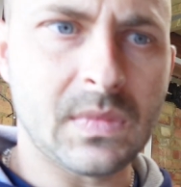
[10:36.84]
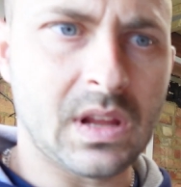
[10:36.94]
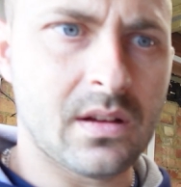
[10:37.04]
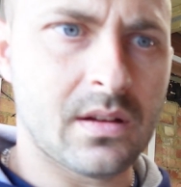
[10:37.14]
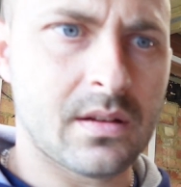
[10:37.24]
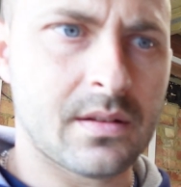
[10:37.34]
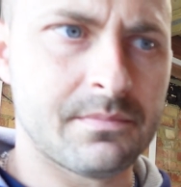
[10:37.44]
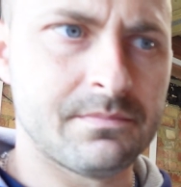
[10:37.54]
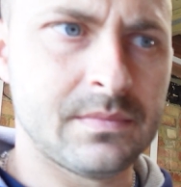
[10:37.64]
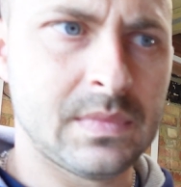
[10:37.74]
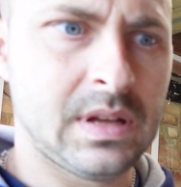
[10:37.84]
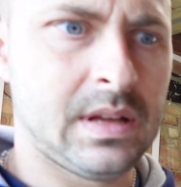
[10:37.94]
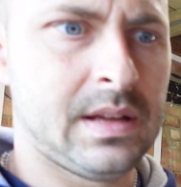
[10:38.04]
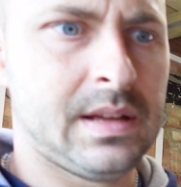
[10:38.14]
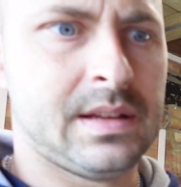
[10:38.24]

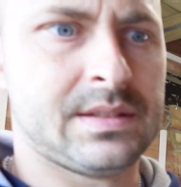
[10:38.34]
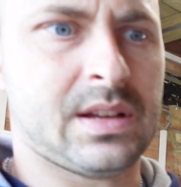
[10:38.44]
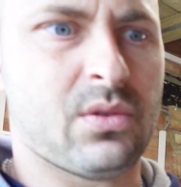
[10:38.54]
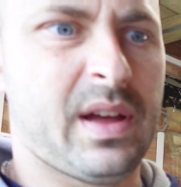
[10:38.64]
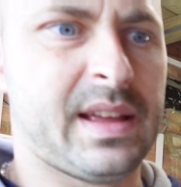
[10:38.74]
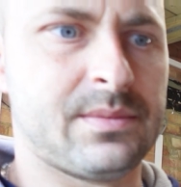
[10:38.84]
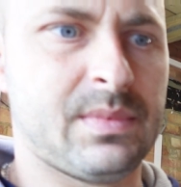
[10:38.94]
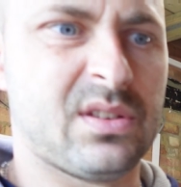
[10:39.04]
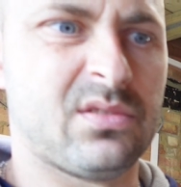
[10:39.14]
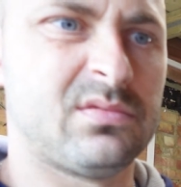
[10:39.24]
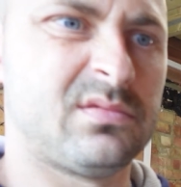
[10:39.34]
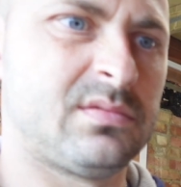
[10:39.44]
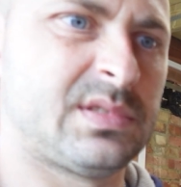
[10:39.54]
So 8 mil,